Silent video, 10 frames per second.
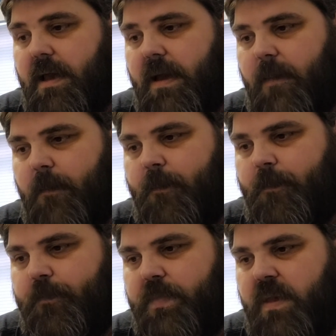
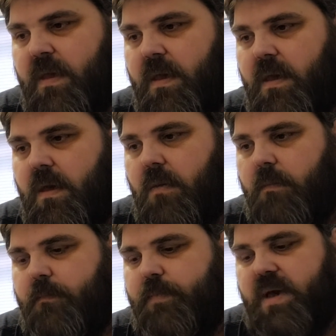
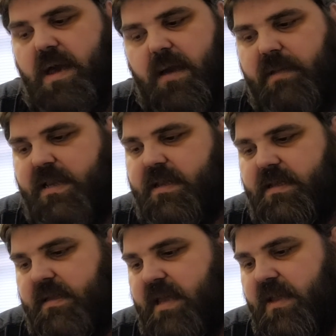But I
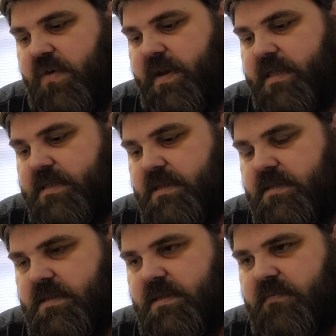mean, in credit
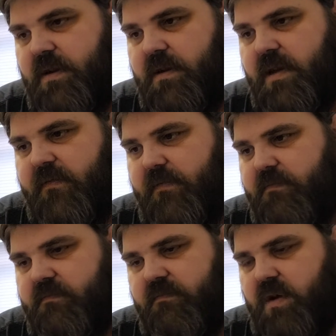to Rolife
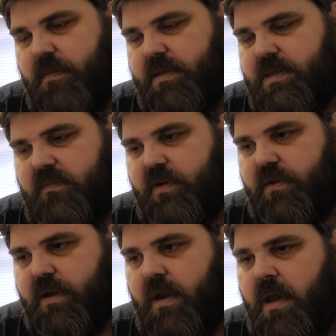from Robot Time
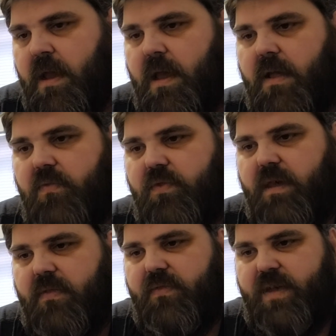Roker,
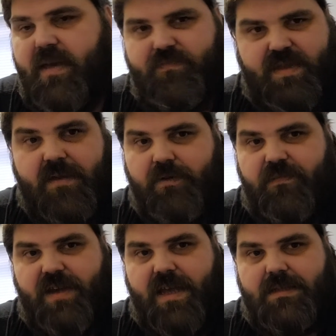they're
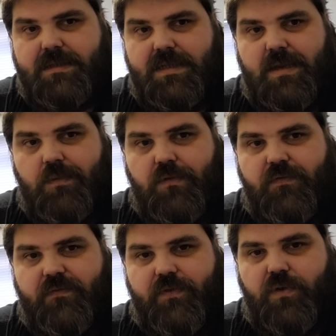advancing, they're
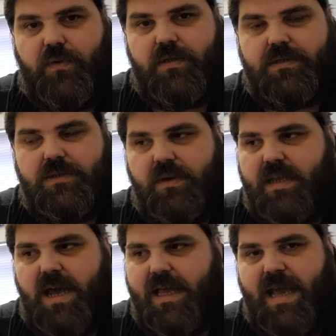moving forward.
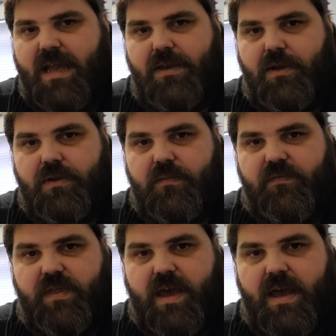So I can't knock
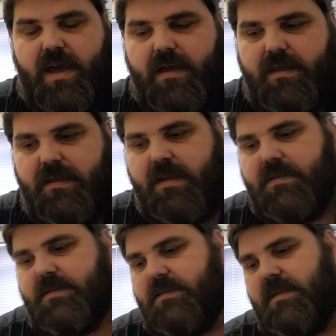them for that. I think
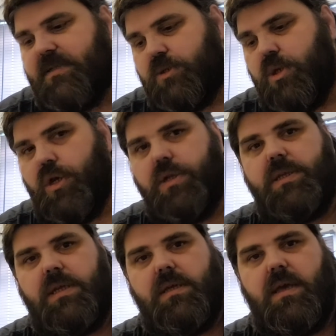that's
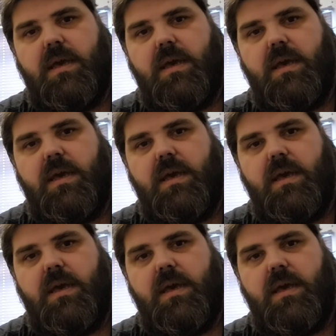good.